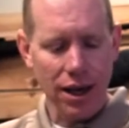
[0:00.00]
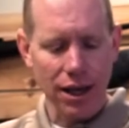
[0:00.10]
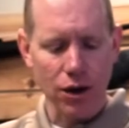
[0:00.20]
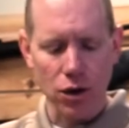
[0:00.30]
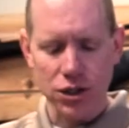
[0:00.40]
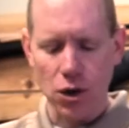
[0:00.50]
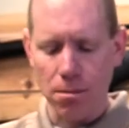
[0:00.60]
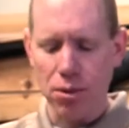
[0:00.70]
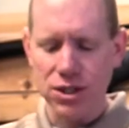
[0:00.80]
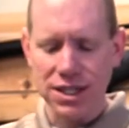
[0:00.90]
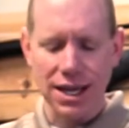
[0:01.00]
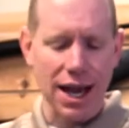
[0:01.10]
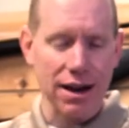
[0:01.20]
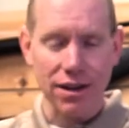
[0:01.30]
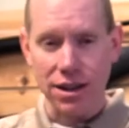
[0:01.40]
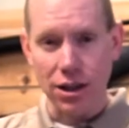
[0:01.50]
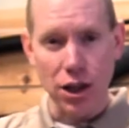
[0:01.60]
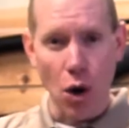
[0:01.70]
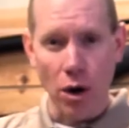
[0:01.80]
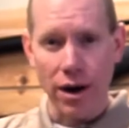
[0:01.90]
And, you know, so it puts it kind of at the
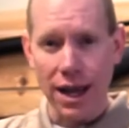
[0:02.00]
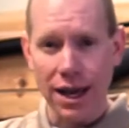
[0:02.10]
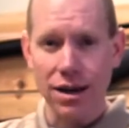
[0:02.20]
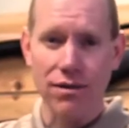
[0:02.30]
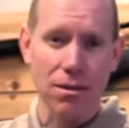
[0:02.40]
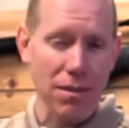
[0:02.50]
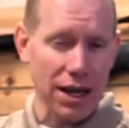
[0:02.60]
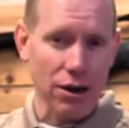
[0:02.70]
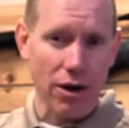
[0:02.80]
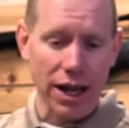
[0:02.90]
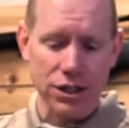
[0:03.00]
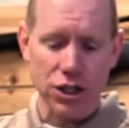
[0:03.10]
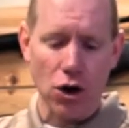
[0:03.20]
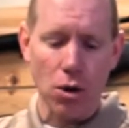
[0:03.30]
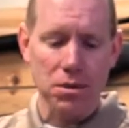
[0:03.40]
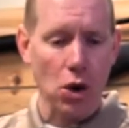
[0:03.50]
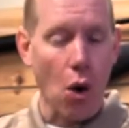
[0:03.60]
lower end of the mid-grade scopes